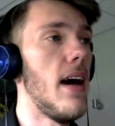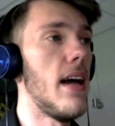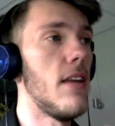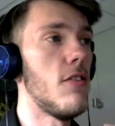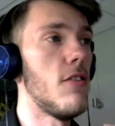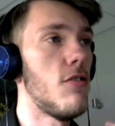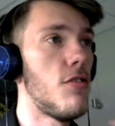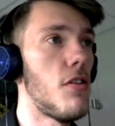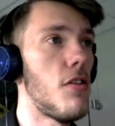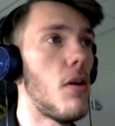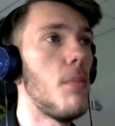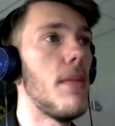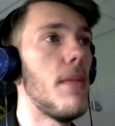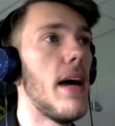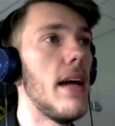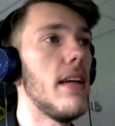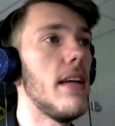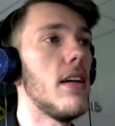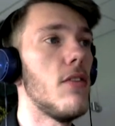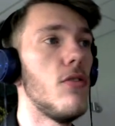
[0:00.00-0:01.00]
from
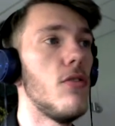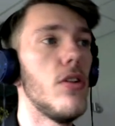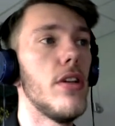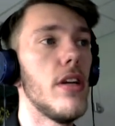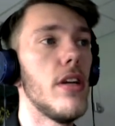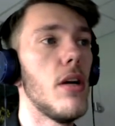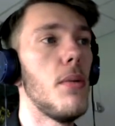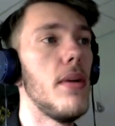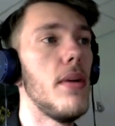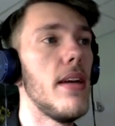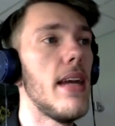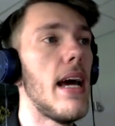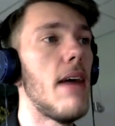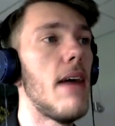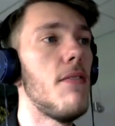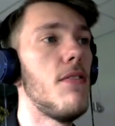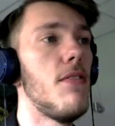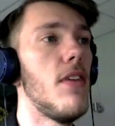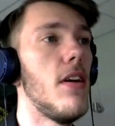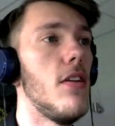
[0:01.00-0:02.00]
that you can really go in
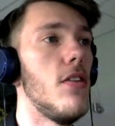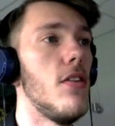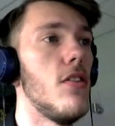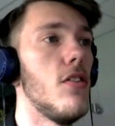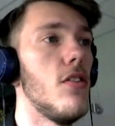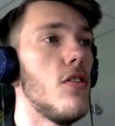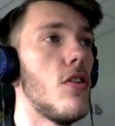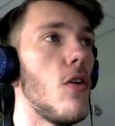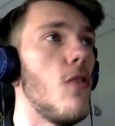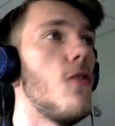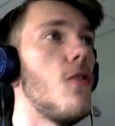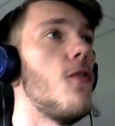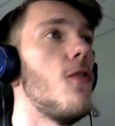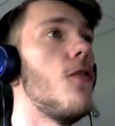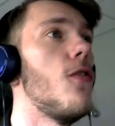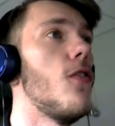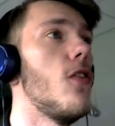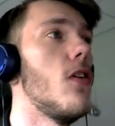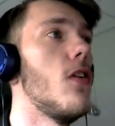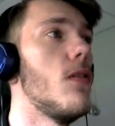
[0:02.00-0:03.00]
depth and go
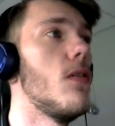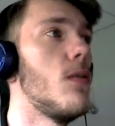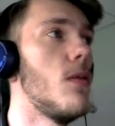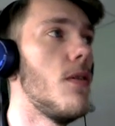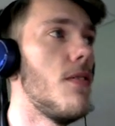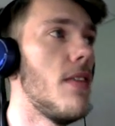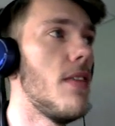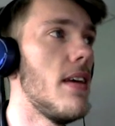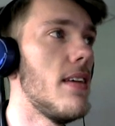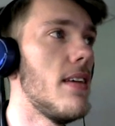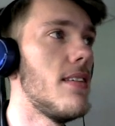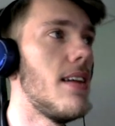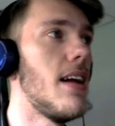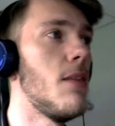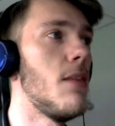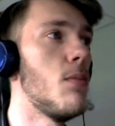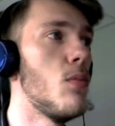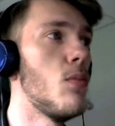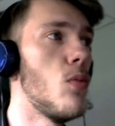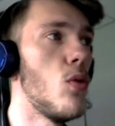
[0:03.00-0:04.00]
further with this and
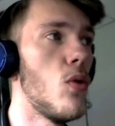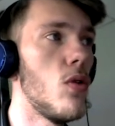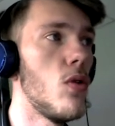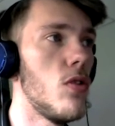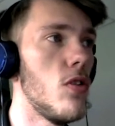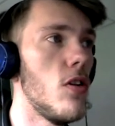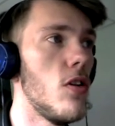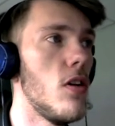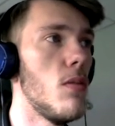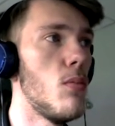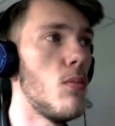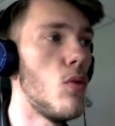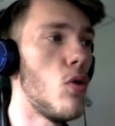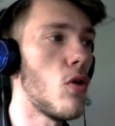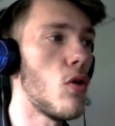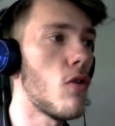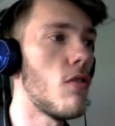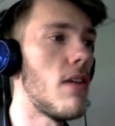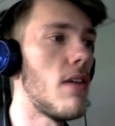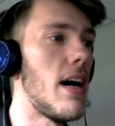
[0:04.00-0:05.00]
add more dirt,
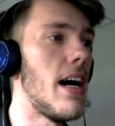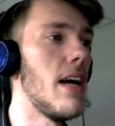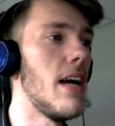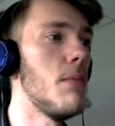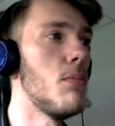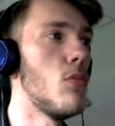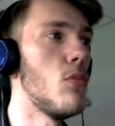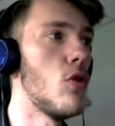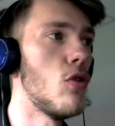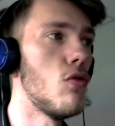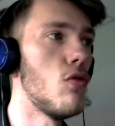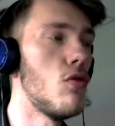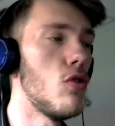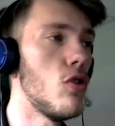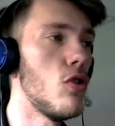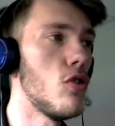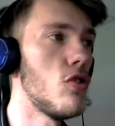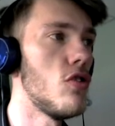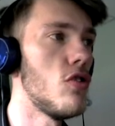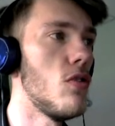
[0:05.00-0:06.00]
more grime, more
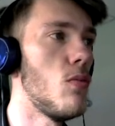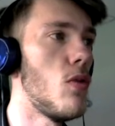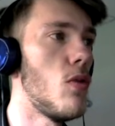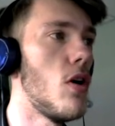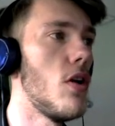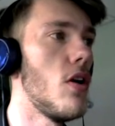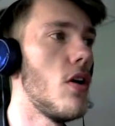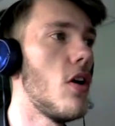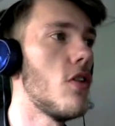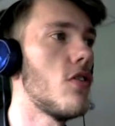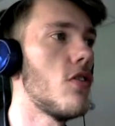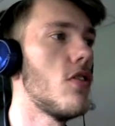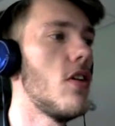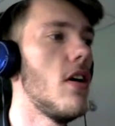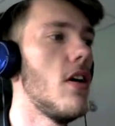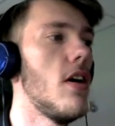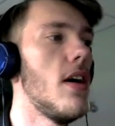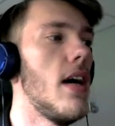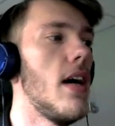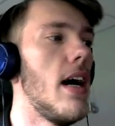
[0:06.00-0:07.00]
rust and whatnot,
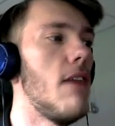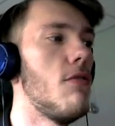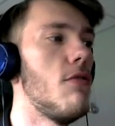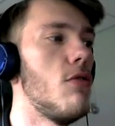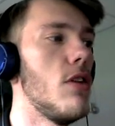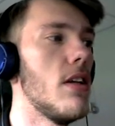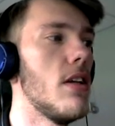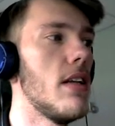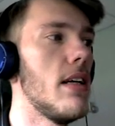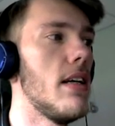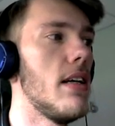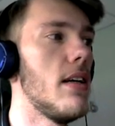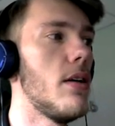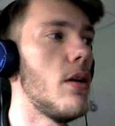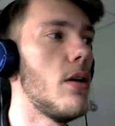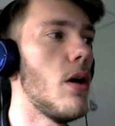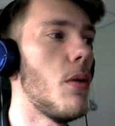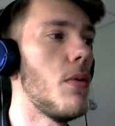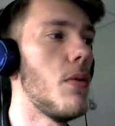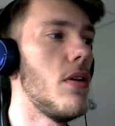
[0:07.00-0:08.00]
and really
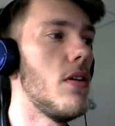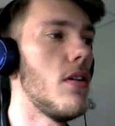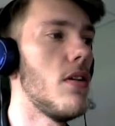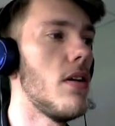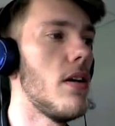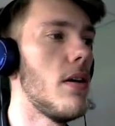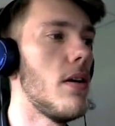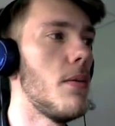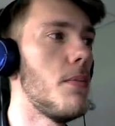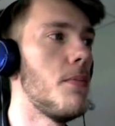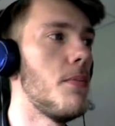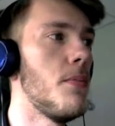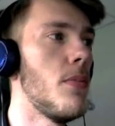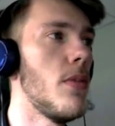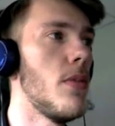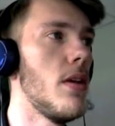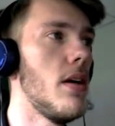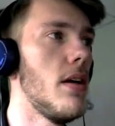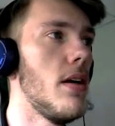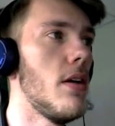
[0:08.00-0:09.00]
go and
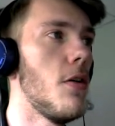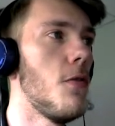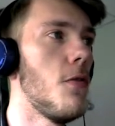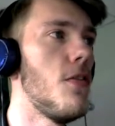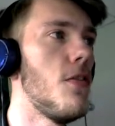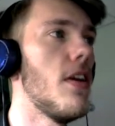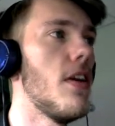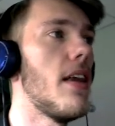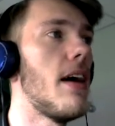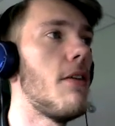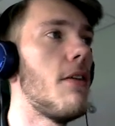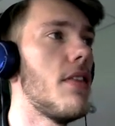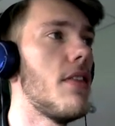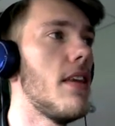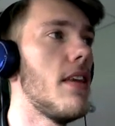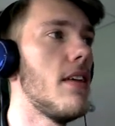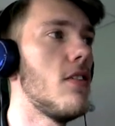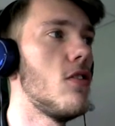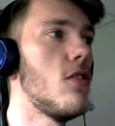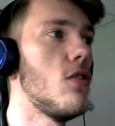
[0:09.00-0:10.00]
you know, fill out this so